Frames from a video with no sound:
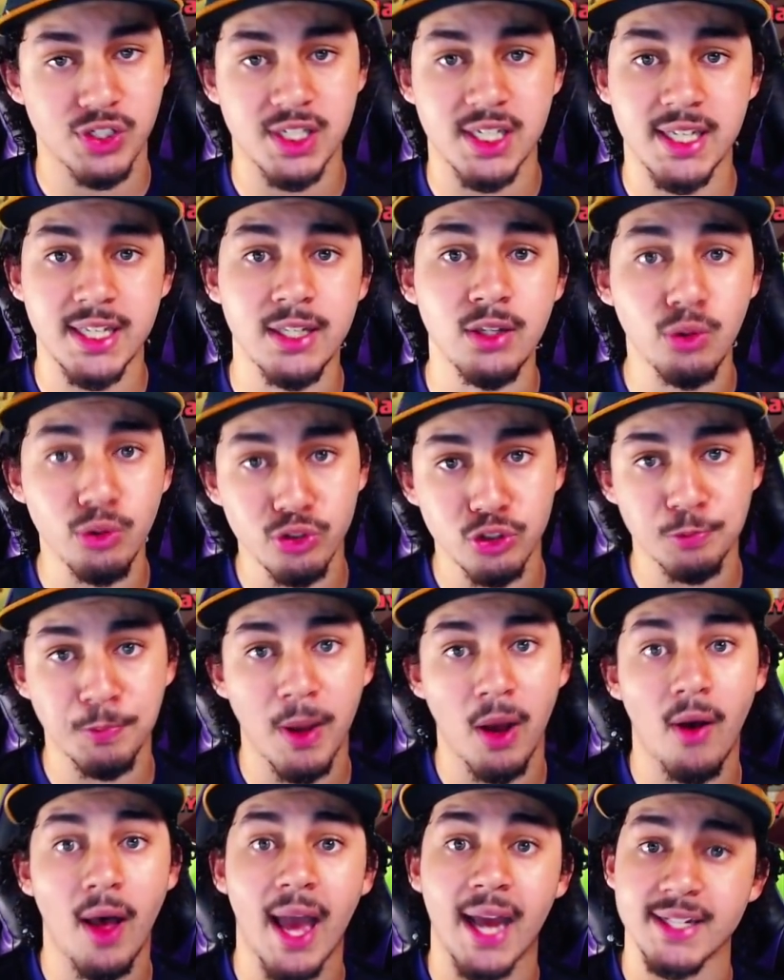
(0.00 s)
heal
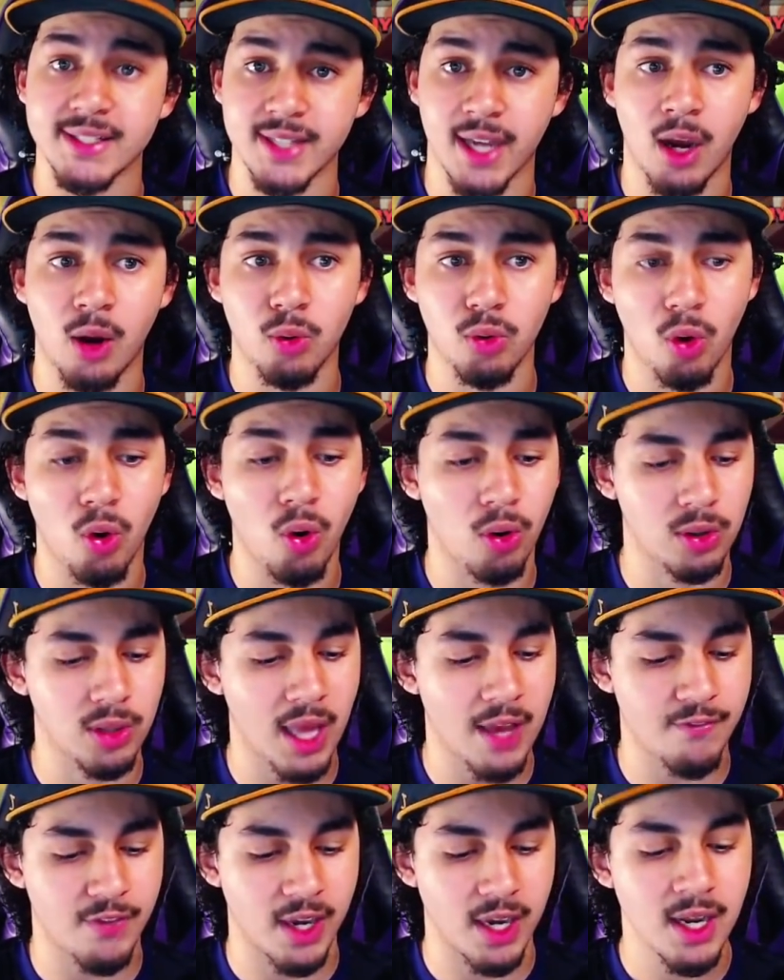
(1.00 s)
spell at Town Hall
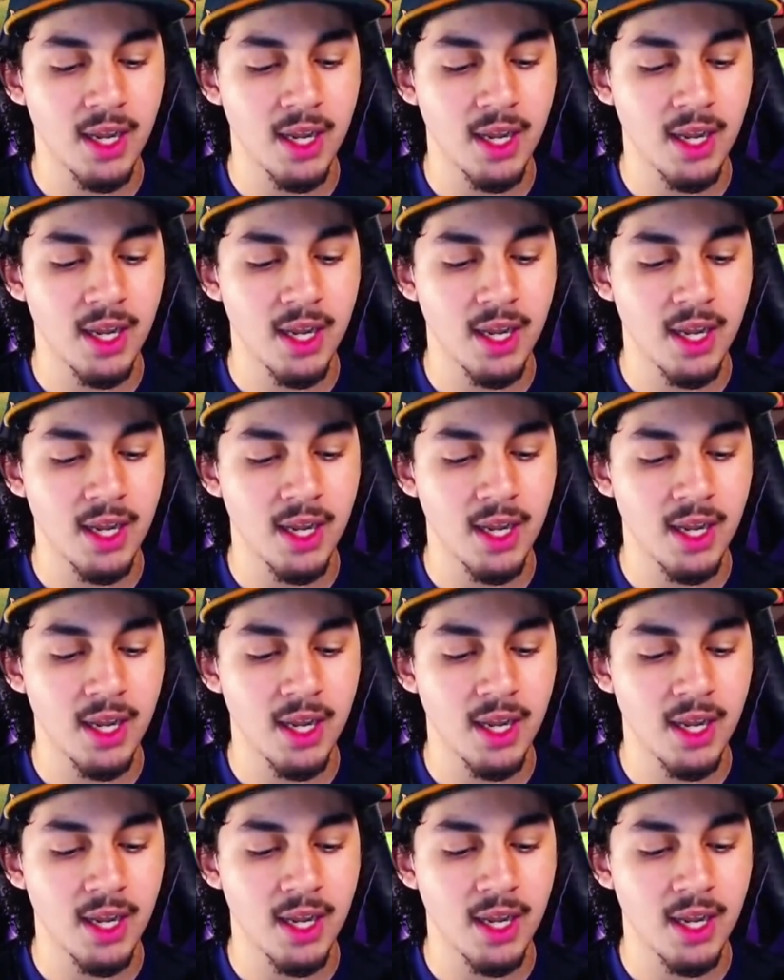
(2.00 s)
11.